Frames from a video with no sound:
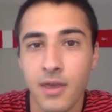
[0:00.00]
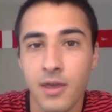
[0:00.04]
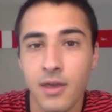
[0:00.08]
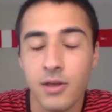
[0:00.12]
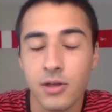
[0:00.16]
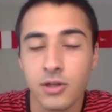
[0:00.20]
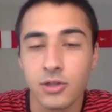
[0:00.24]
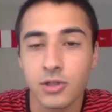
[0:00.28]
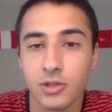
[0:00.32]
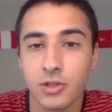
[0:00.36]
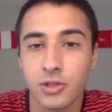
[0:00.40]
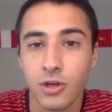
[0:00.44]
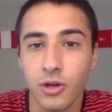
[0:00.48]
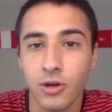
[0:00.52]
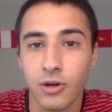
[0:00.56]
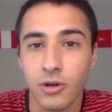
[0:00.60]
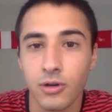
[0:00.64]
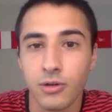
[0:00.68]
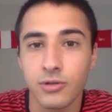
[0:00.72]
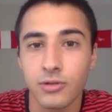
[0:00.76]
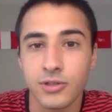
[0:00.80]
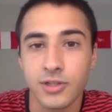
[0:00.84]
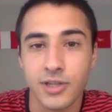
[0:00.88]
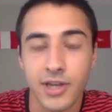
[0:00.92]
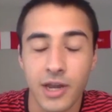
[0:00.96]

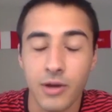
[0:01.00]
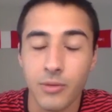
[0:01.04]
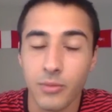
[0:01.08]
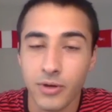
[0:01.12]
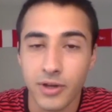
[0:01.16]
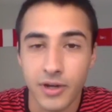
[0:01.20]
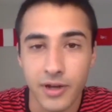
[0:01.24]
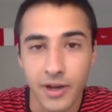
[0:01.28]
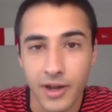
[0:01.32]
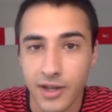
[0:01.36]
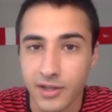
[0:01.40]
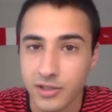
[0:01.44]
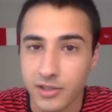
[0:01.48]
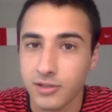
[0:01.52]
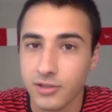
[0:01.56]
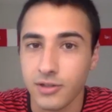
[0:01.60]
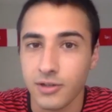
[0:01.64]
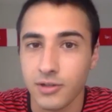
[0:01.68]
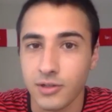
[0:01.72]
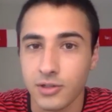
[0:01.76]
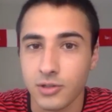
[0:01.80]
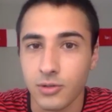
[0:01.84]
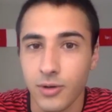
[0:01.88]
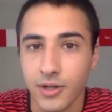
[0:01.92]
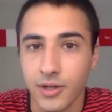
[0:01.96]
So today we're going to answer
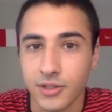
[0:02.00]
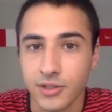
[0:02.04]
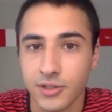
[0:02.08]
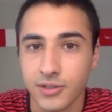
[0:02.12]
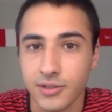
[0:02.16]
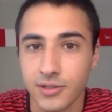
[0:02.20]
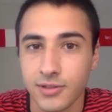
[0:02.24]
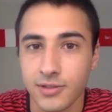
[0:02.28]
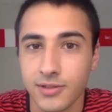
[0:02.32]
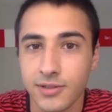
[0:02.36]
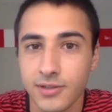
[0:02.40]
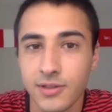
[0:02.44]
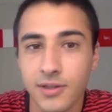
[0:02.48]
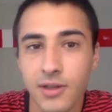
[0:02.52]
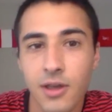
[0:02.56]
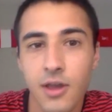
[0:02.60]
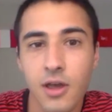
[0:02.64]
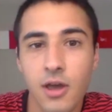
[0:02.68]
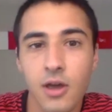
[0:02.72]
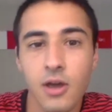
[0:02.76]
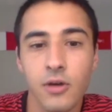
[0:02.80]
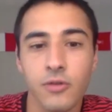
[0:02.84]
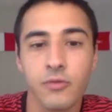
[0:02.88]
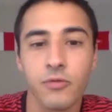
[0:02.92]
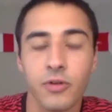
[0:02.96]
those questions.
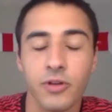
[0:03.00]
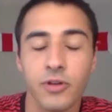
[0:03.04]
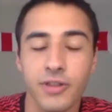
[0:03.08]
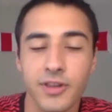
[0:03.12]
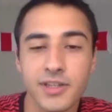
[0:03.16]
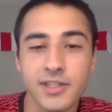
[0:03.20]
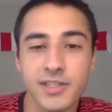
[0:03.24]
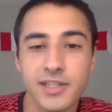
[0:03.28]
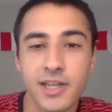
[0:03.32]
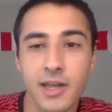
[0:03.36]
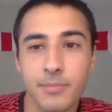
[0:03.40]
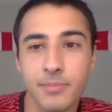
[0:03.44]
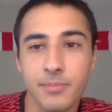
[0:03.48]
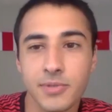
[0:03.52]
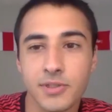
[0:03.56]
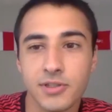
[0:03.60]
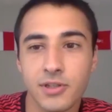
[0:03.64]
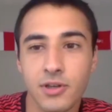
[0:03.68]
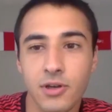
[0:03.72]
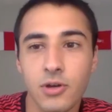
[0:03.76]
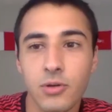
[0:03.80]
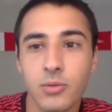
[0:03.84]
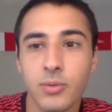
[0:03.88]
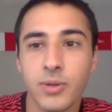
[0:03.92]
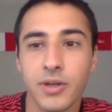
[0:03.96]
For this
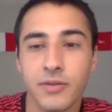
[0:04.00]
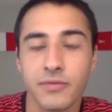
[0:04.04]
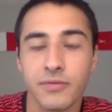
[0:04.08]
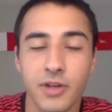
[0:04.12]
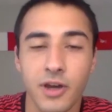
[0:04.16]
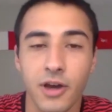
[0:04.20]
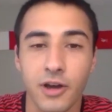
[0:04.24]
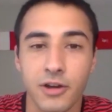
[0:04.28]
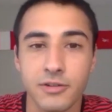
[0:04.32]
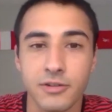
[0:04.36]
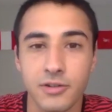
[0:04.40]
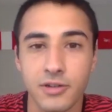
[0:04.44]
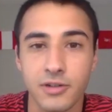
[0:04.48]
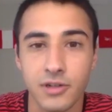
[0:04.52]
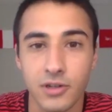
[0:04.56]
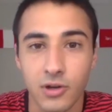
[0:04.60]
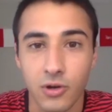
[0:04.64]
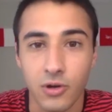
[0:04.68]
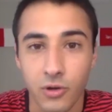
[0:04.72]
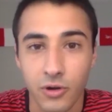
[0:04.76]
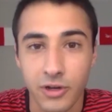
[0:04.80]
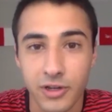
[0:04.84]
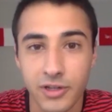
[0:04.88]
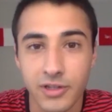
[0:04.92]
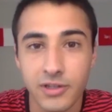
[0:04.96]
episode, we have Doctor
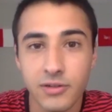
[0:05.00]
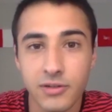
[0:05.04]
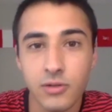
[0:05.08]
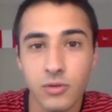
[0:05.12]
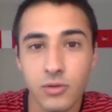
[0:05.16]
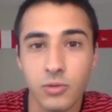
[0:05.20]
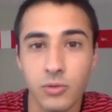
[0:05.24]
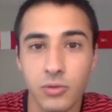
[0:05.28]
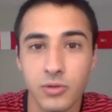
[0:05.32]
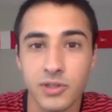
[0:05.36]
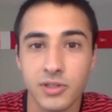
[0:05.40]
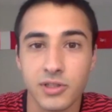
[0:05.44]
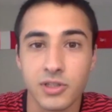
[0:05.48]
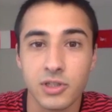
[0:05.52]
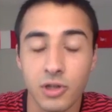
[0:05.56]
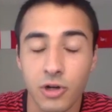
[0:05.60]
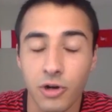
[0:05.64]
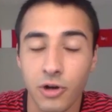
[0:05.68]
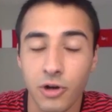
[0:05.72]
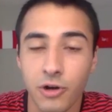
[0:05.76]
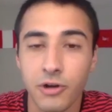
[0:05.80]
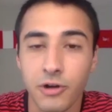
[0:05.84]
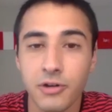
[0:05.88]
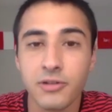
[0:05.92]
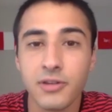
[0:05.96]
Nguyen, who is
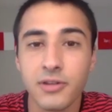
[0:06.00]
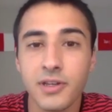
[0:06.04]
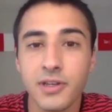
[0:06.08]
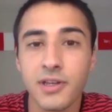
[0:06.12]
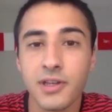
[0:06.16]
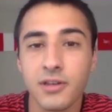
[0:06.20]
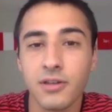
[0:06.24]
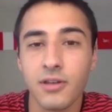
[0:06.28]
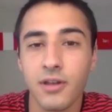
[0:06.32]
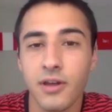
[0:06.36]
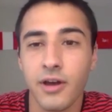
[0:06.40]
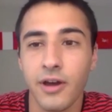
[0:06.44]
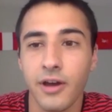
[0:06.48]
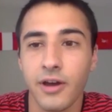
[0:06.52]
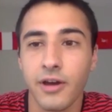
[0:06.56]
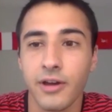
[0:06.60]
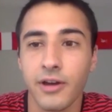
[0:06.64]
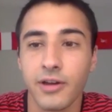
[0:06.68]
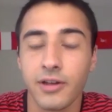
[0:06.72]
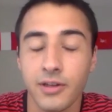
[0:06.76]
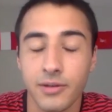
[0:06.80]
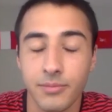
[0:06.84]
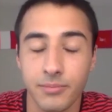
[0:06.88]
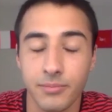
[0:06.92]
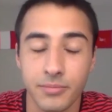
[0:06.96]
currently uh,
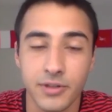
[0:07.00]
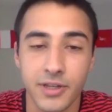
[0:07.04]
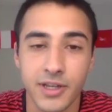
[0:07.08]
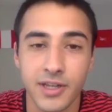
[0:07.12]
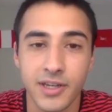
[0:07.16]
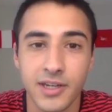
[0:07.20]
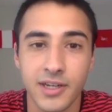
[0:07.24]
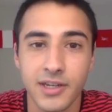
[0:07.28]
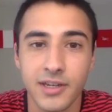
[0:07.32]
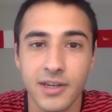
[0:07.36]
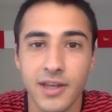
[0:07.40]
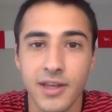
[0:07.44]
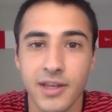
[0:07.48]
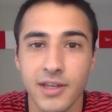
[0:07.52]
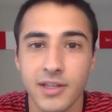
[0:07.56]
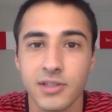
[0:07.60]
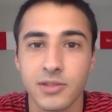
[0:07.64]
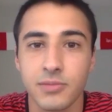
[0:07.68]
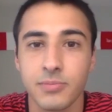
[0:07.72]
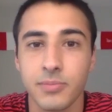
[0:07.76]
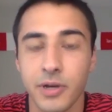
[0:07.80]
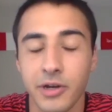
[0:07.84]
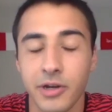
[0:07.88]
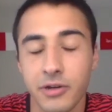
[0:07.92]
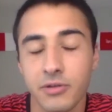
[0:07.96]
completing
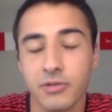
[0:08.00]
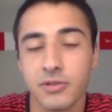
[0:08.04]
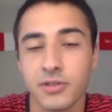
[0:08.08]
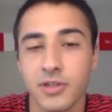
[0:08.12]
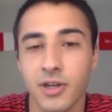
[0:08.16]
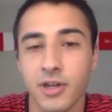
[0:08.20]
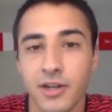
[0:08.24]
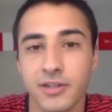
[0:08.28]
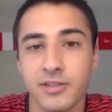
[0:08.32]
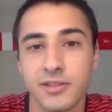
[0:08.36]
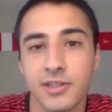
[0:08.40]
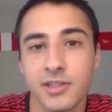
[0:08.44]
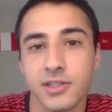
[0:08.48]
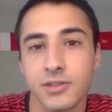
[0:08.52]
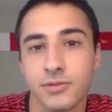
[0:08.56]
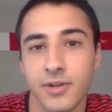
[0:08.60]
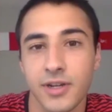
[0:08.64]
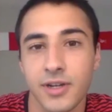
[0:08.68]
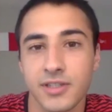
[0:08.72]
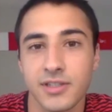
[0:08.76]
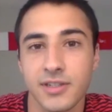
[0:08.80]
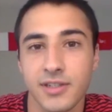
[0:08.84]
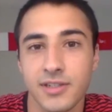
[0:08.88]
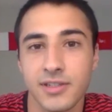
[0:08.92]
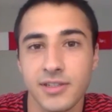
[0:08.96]
his periodontics
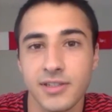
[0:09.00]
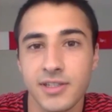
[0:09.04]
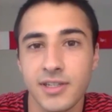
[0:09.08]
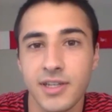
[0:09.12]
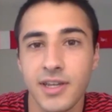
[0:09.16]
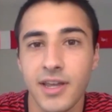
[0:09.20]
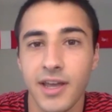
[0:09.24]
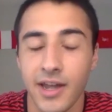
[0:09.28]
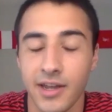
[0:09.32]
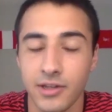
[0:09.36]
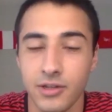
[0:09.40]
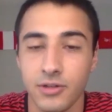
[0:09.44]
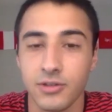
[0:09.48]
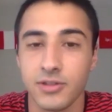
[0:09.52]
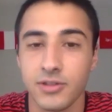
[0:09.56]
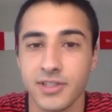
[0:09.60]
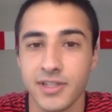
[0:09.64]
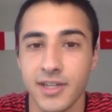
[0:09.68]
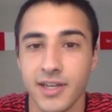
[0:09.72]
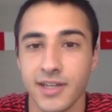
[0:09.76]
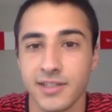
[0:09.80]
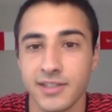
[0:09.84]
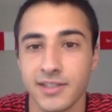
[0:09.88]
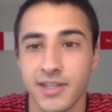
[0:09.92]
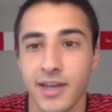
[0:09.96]
residency at U C
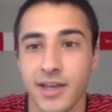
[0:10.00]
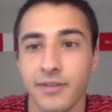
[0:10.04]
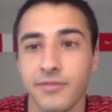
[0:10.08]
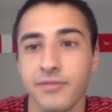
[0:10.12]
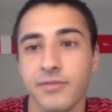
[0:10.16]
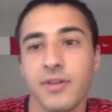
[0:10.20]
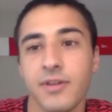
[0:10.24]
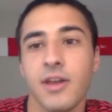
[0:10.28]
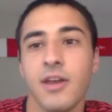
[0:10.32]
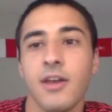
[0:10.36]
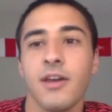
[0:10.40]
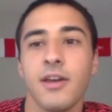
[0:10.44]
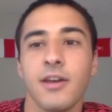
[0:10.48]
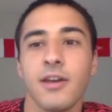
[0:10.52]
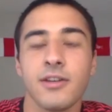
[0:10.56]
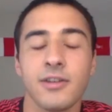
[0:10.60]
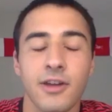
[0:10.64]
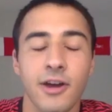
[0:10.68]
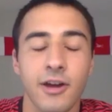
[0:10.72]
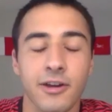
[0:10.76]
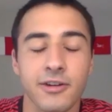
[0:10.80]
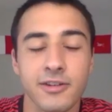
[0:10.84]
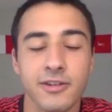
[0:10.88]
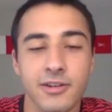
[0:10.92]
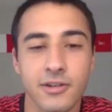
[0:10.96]
S F.
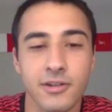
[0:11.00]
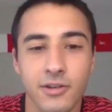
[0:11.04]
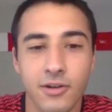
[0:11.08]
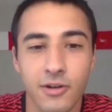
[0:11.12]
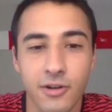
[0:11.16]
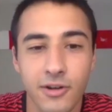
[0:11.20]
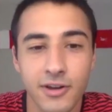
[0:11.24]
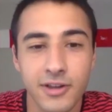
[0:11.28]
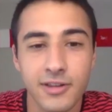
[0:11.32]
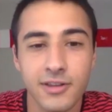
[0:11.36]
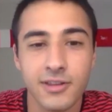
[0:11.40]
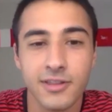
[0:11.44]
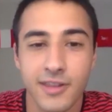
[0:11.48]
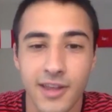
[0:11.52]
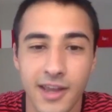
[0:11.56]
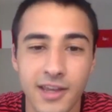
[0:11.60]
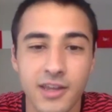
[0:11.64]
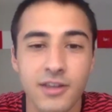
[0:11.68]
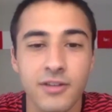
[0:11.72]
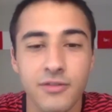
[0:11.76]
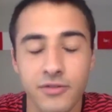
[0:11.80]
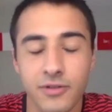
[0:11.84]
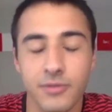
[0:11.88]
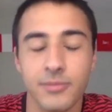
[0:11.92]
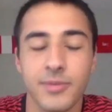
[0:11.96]
Doctor Nguyen, thank
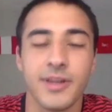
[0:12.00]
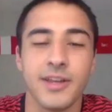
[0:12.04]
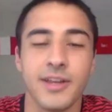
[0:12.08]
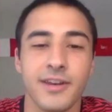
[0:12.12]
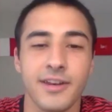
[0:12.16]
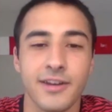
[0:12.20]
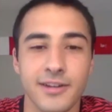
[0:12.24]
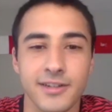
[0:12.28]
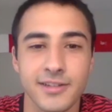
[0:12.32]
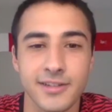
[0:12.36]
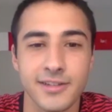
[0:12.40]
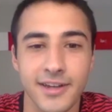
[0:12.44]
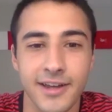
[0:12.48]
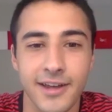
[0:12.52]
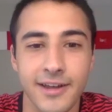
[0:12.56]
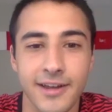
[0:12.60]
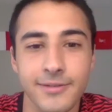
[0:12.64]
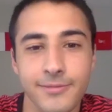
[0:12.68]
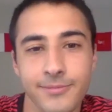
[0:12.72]
you for being here today.